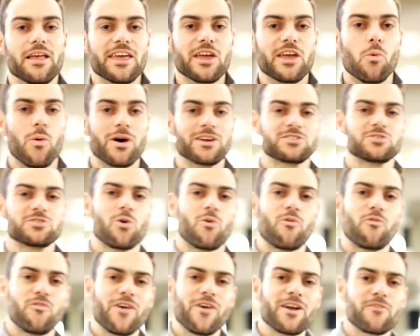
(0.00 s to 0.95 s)
It was no
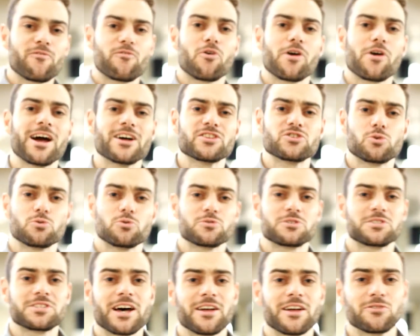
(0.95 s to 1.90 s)
fun for God's own
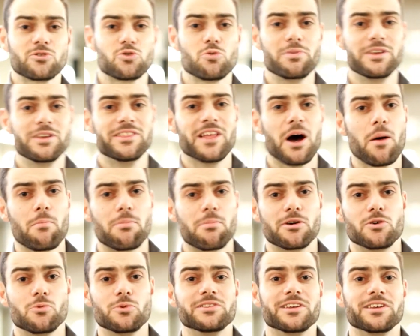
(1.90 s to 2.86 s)
Son to be
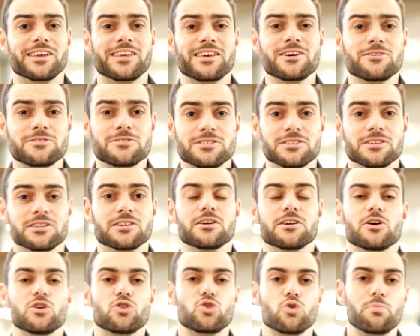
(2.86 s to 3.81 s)
numbered with the guilty,
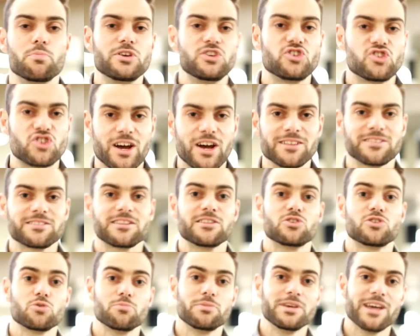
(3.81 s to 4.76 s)
to be shunned
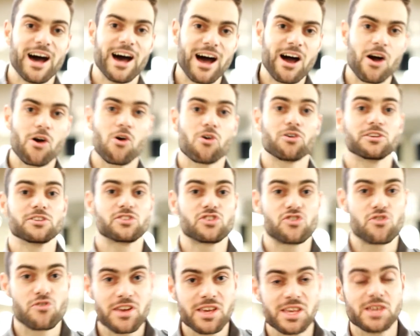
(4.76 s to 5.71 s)
and to be hung on a
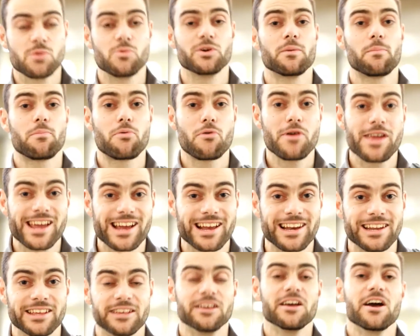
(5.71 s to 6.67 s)
tree with a
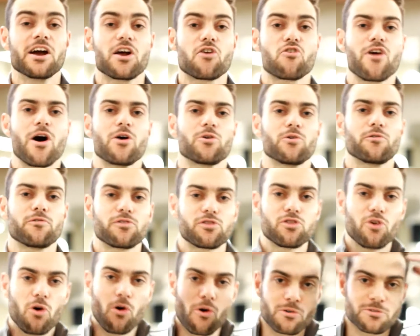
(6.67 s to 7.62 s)
prickly crown of
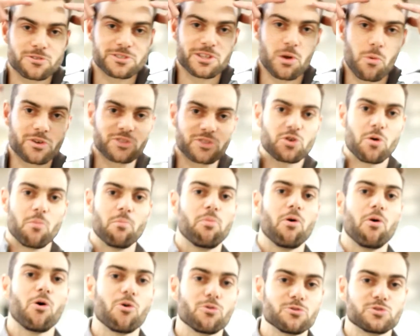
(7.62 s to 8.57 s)
thorns that was
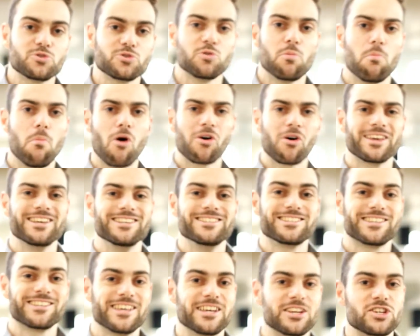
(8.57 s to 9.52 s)
composed to mock
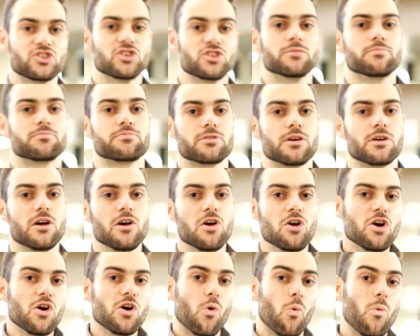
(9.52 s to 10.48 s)
his kingship.
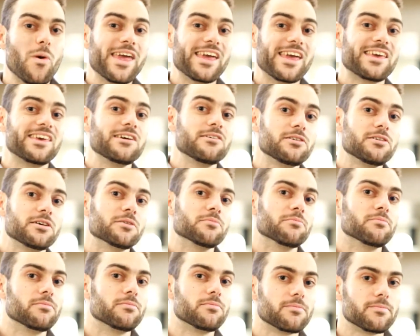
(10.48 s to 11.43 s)
We killed
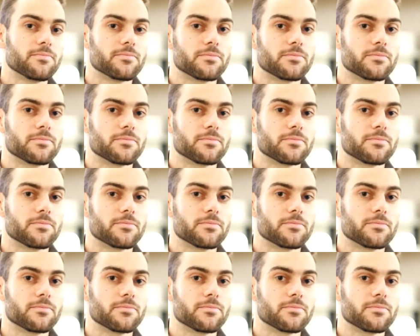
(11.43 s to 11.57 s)
him.